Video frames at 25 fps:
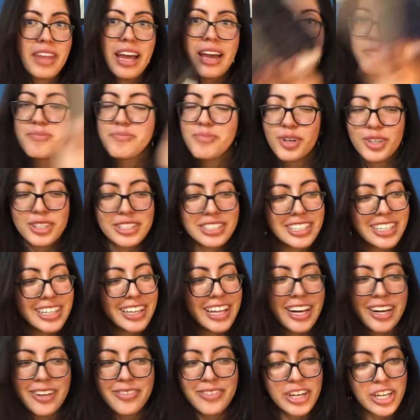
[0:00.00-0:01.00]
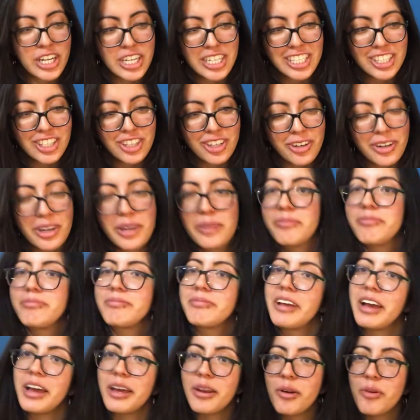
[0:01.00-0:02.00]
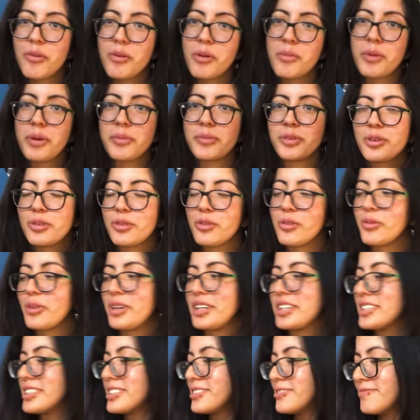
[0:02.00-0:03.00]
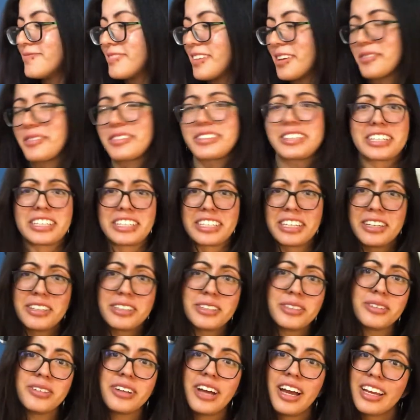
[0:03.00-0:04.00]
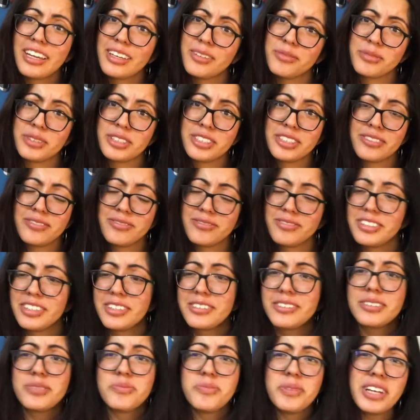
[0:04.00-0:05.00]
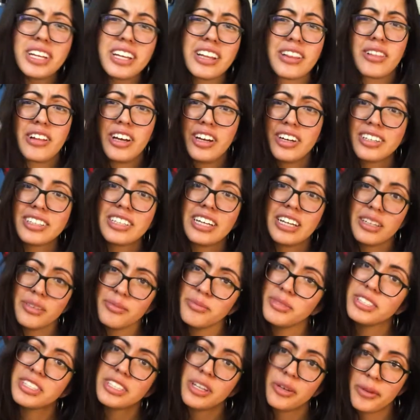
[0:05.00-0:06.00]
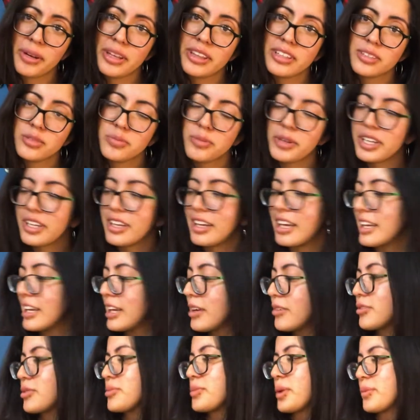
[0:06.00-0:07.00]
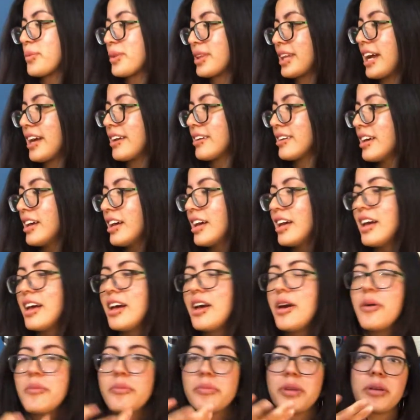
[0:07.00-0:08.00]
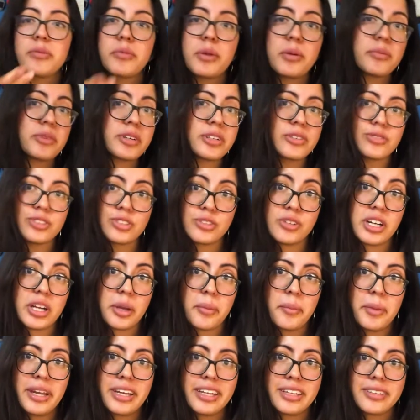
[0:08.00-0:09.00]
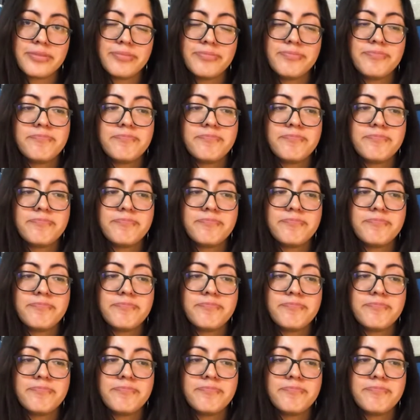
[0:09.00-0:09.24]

that person that I found on Instagram I don't remember who it was I wish I could tell you I complete it's been a long time since I read this book. I can't remember that. But I remember it was recommended.